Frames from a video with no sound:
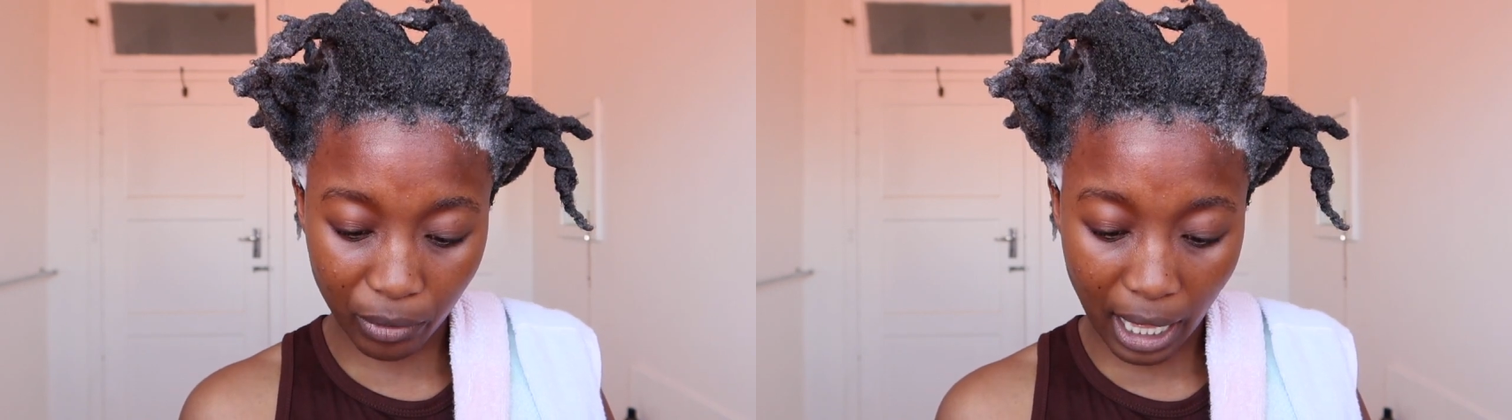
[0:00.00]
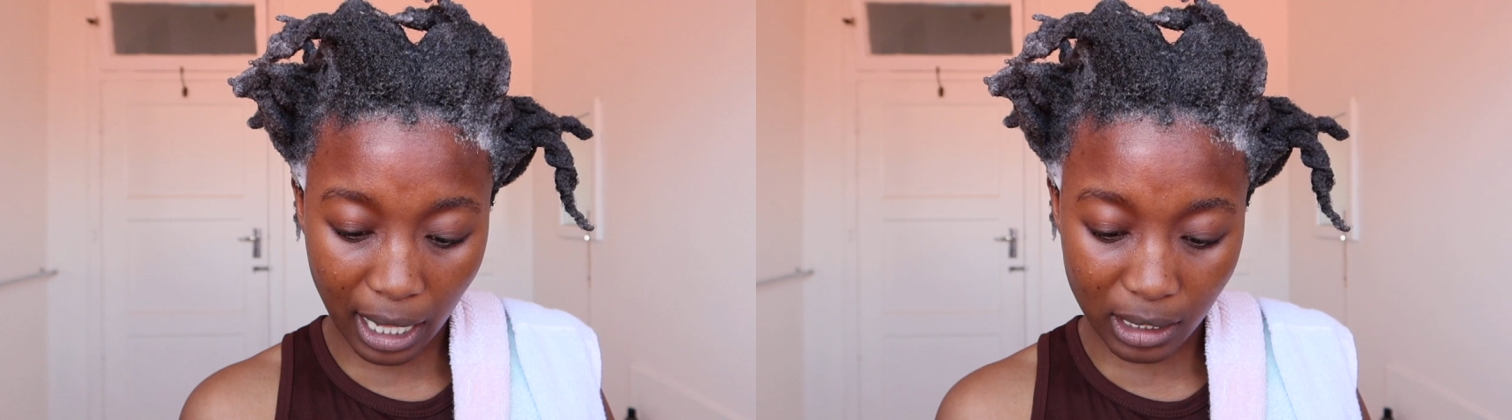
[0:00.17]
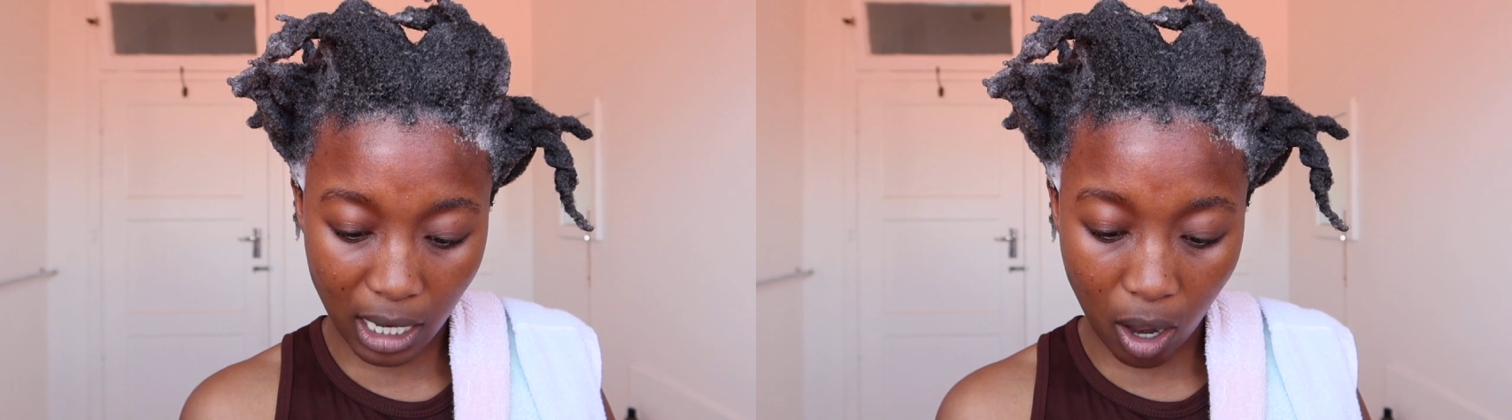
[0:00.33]

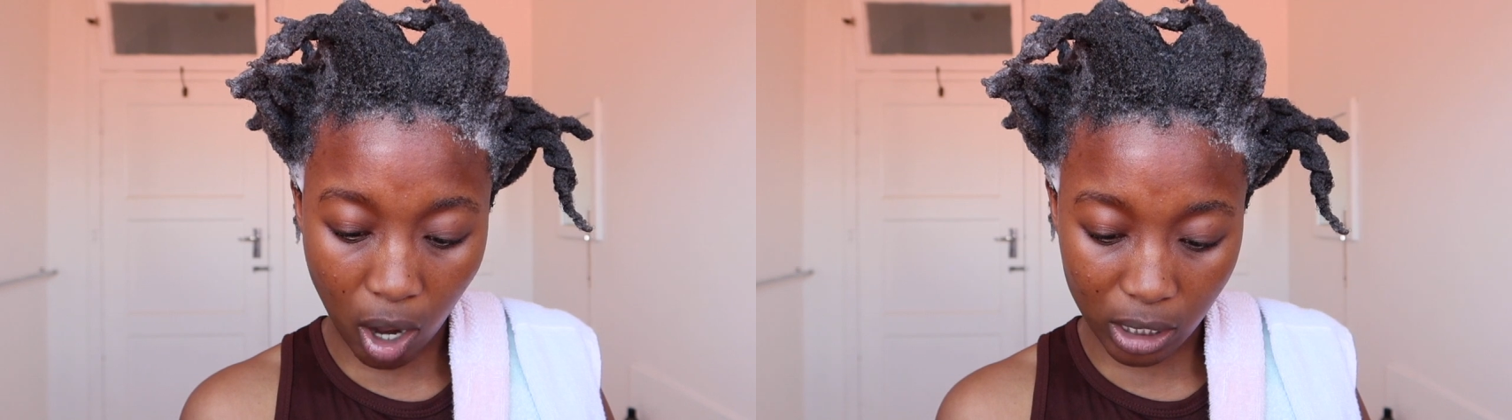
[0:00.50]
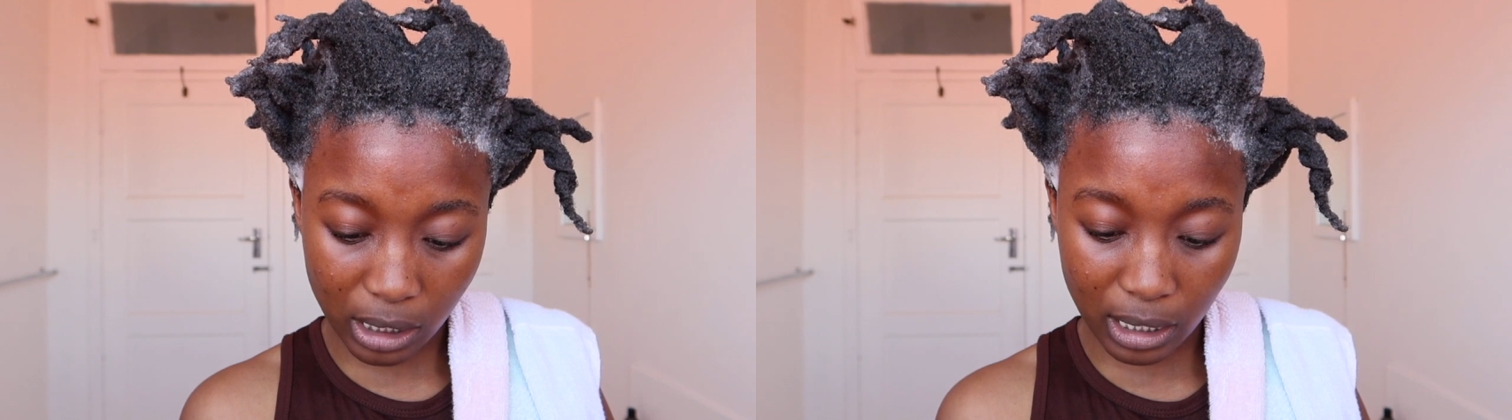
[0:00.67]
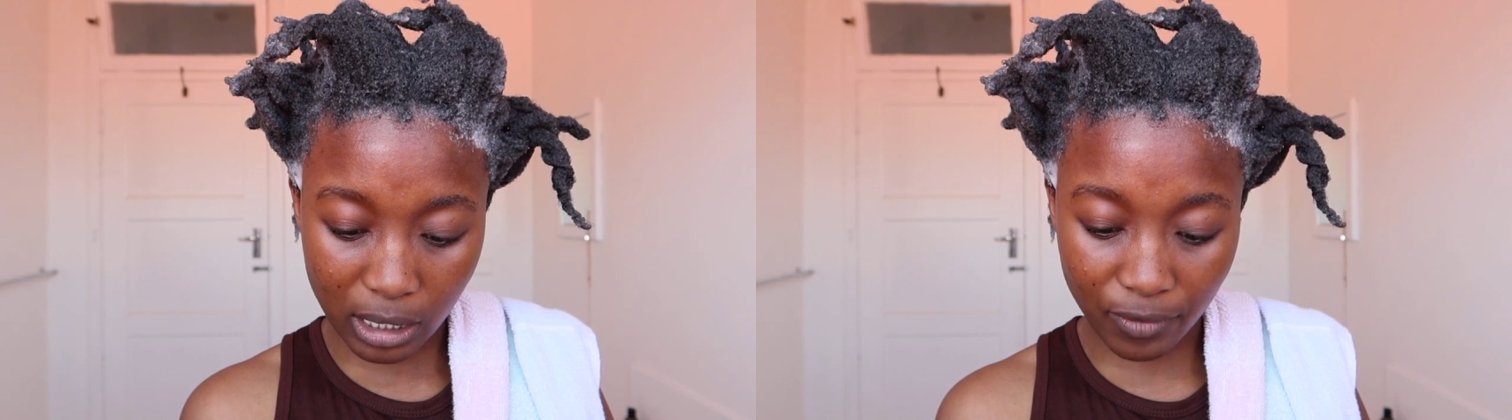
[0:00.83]

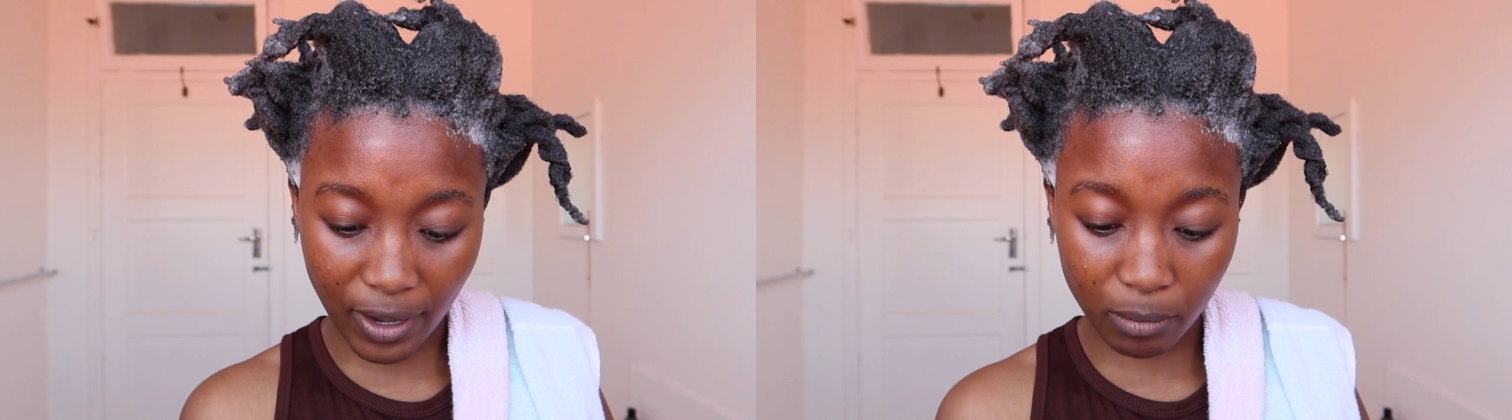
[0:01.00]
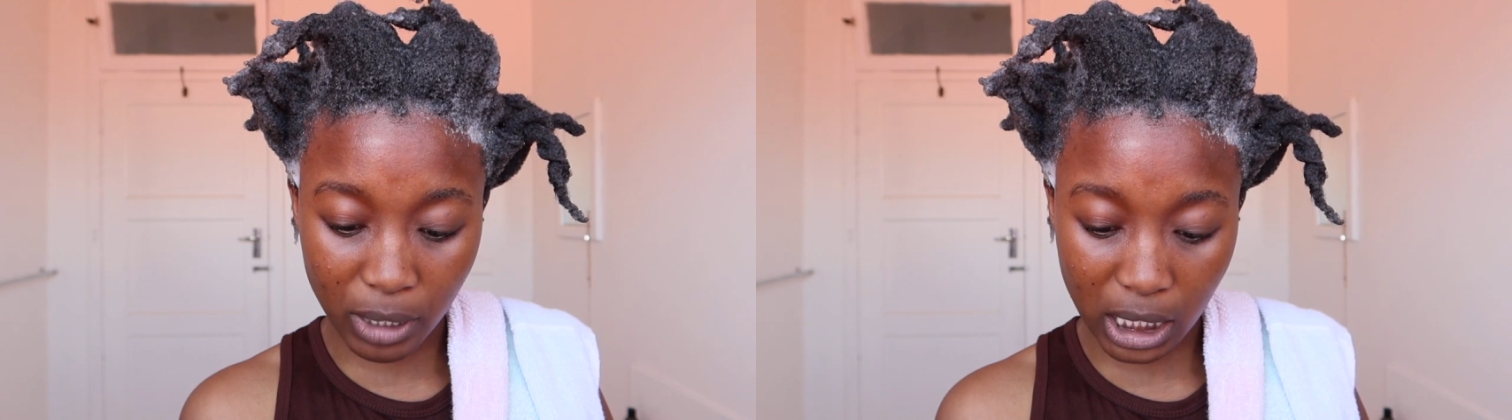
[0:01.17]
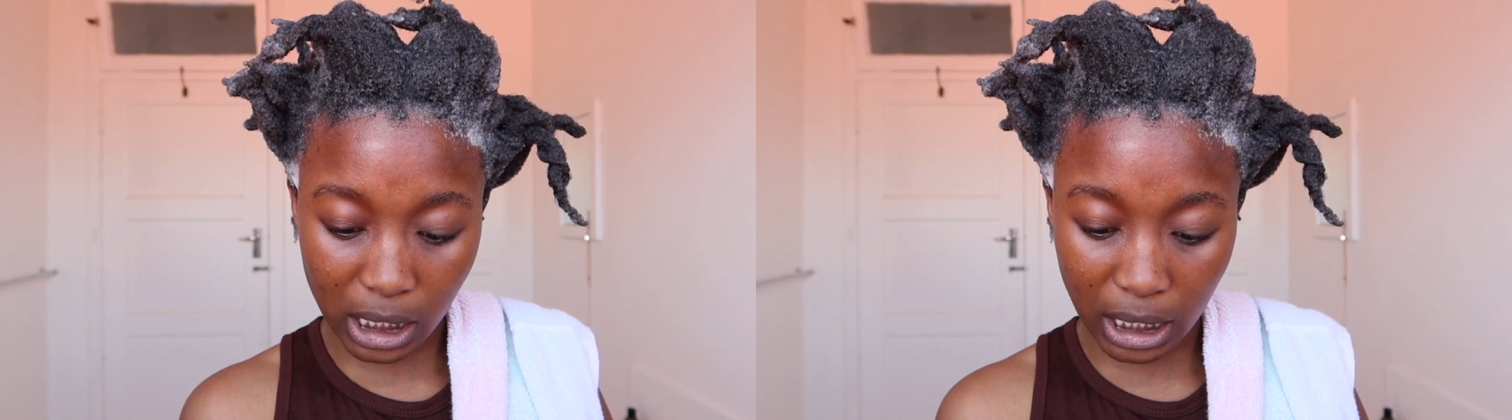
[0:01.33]
antioxidants,
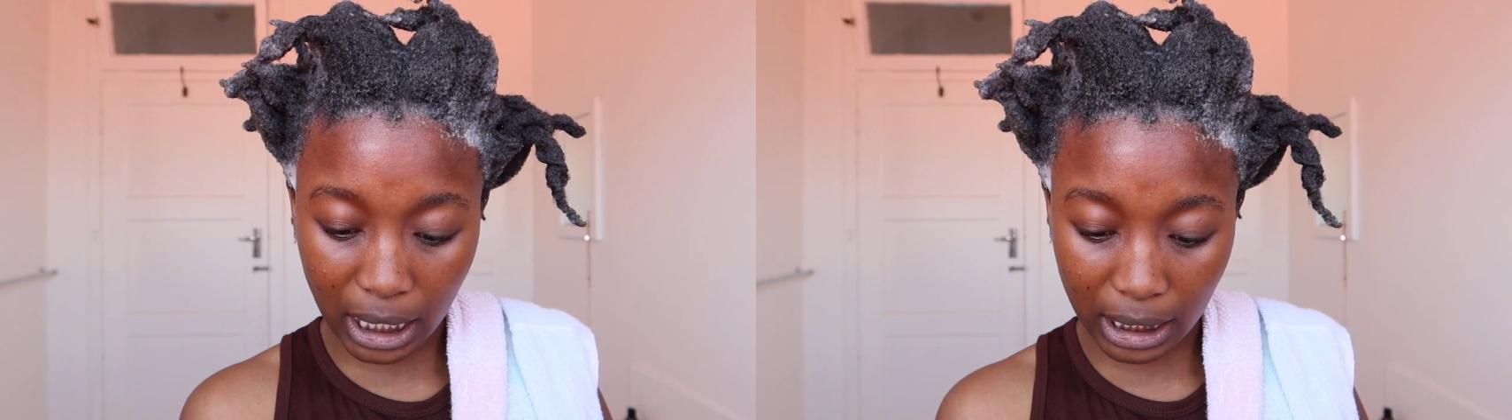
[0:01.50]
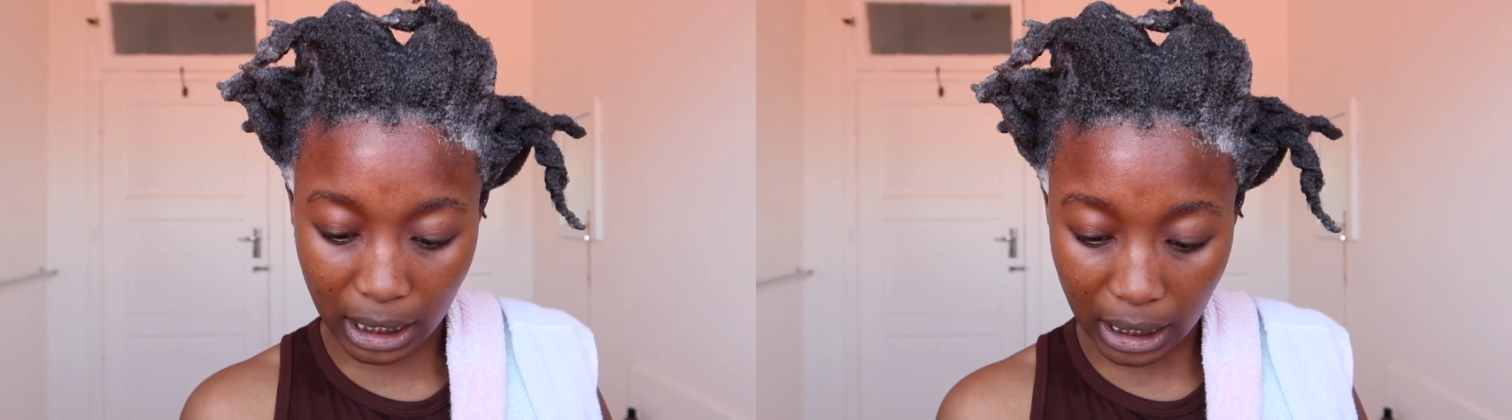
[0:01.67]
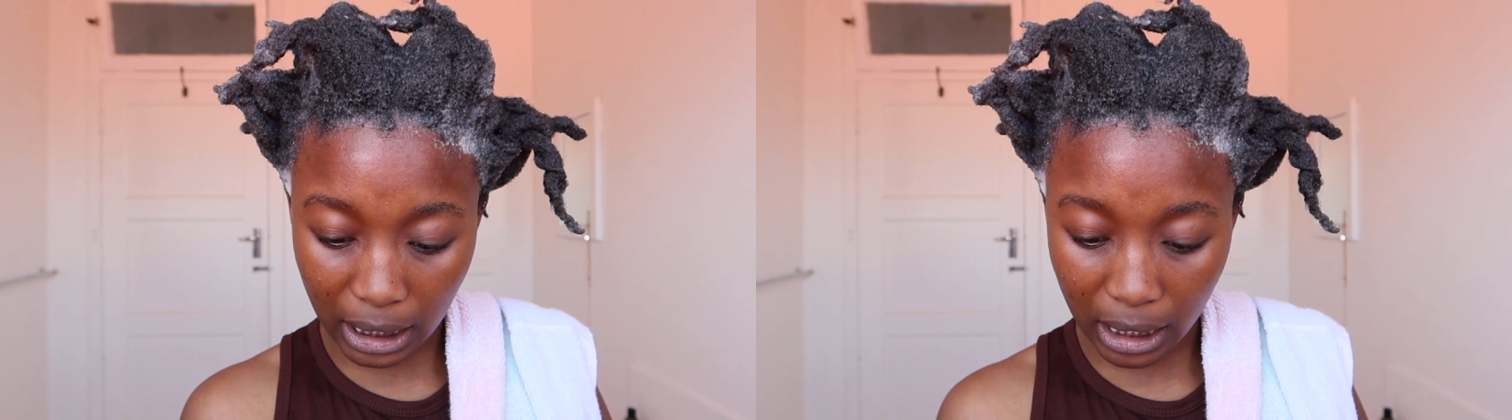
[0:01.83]
vitamin C
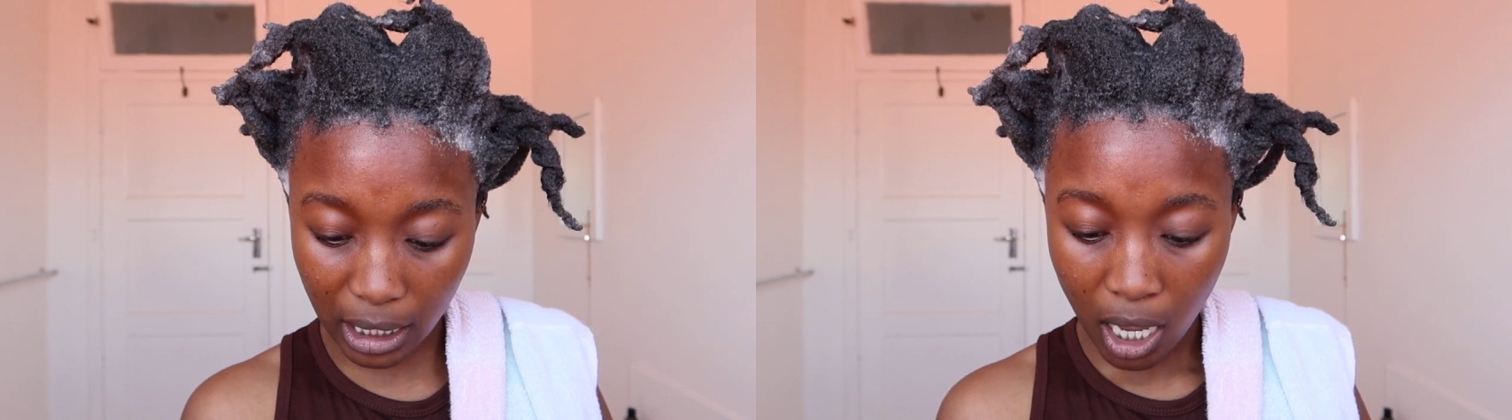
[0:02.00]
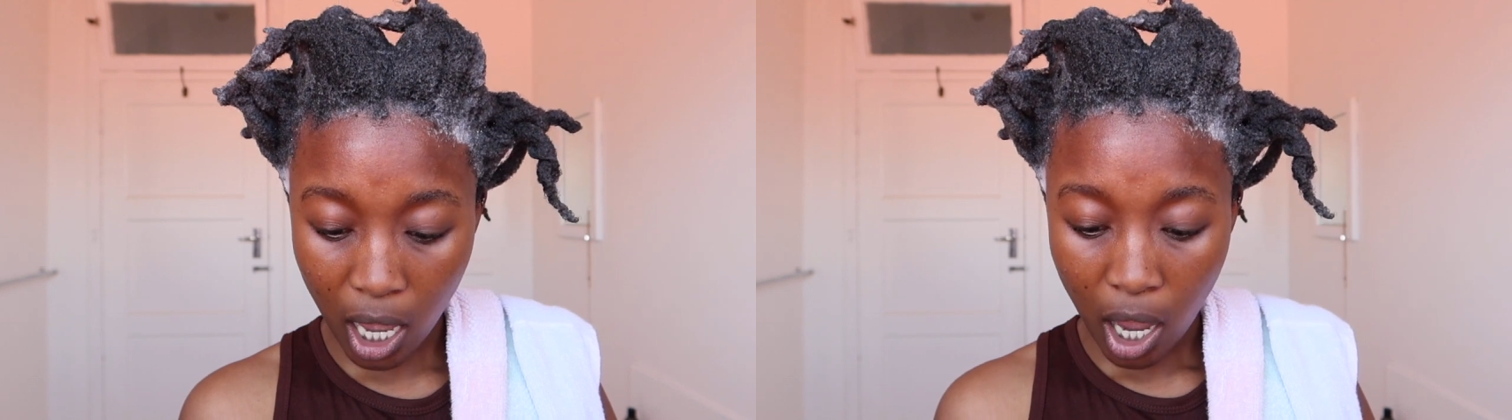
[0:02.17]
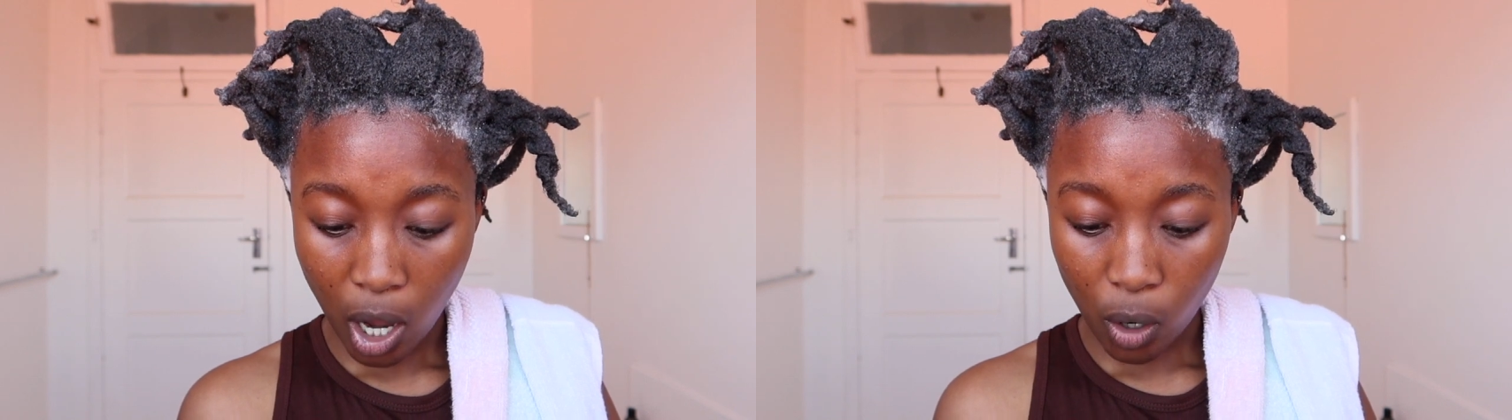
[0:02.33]
and E,